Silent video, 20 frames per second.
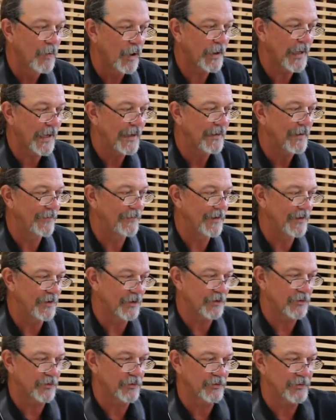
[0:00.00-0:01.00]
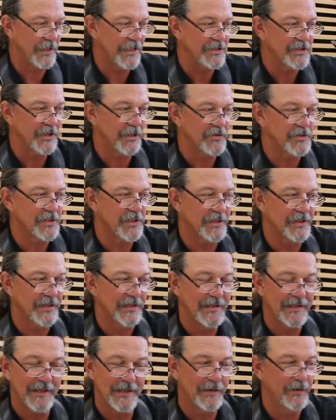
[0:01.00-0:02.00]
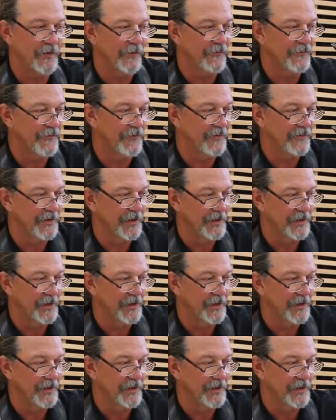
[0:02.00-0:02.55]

Okay, and then there are grace notes at the end of